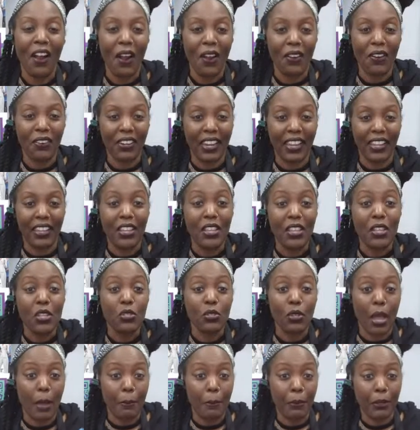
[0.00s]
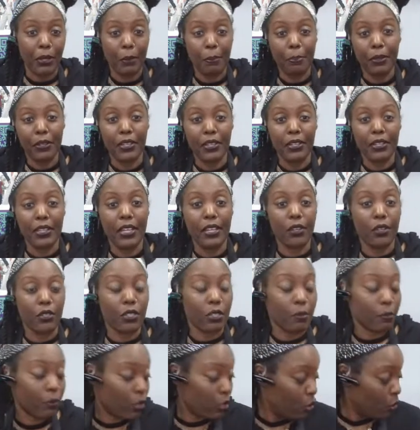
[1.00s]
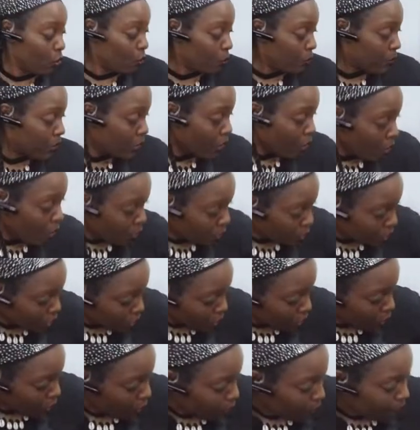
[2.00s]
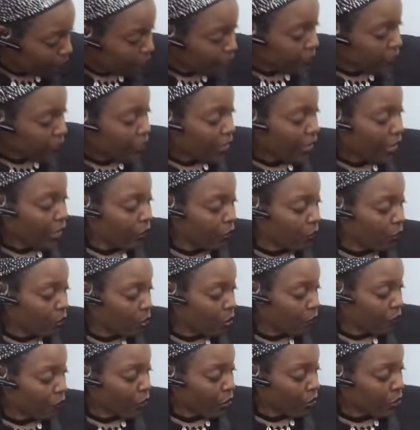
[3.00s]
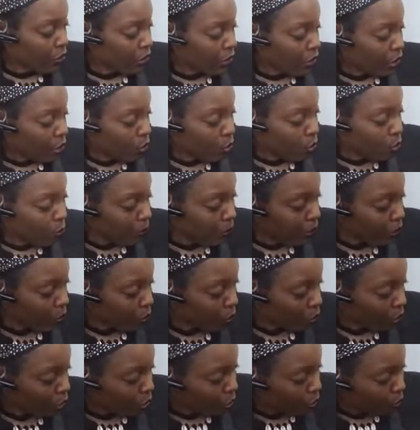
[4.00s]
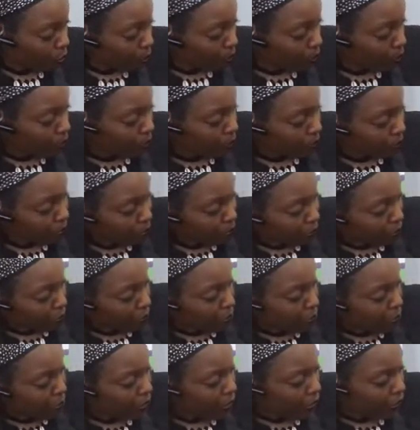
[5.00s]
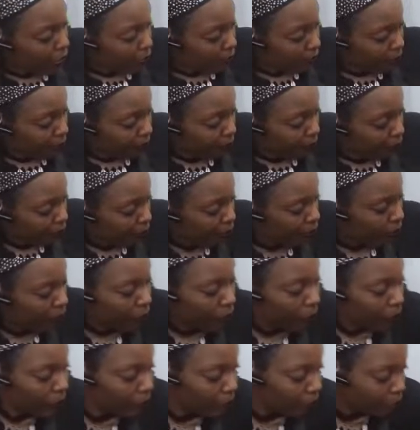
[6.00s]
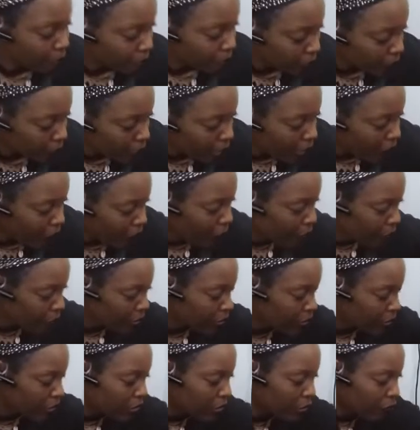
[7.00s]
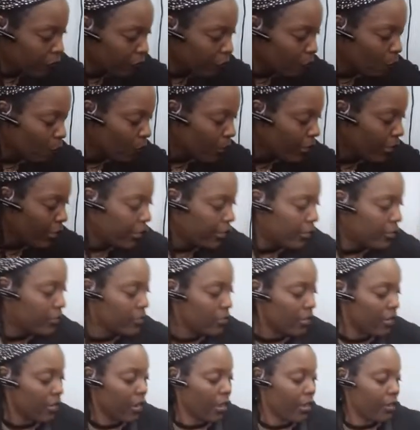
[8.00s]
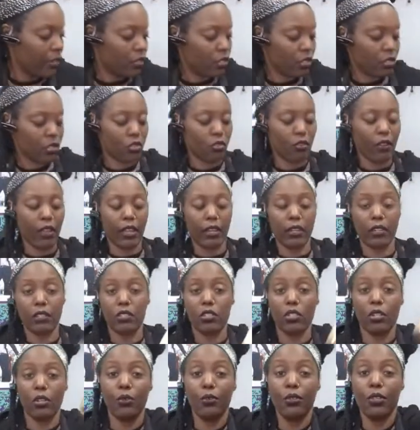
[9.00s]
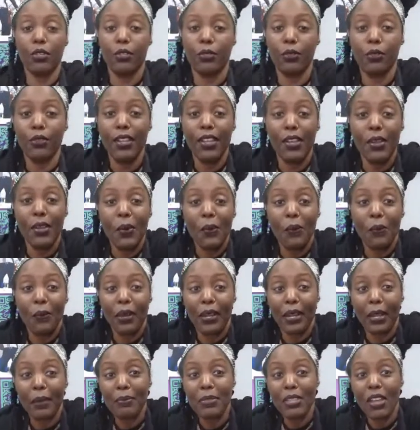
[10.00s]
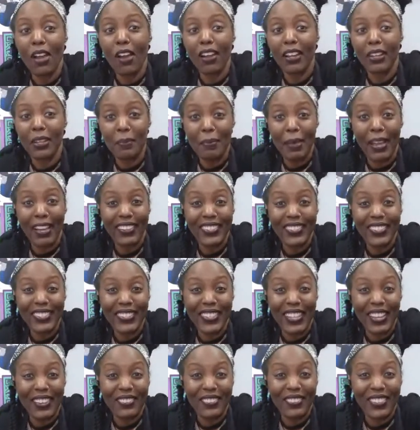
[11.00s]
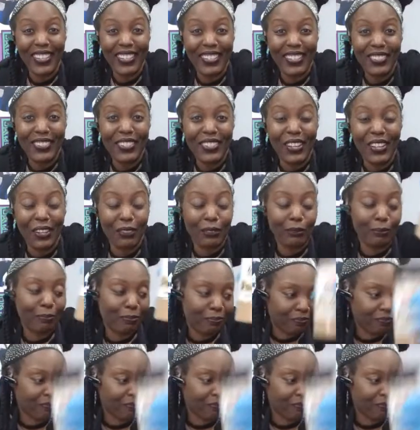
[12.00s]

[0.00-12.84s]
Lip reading: All right. So I'm going to put in here some cumin also. I don't know if y'all say cumin or cumin, but I've heard it different ways, and I just try to show you what I'm talking about so that way you know.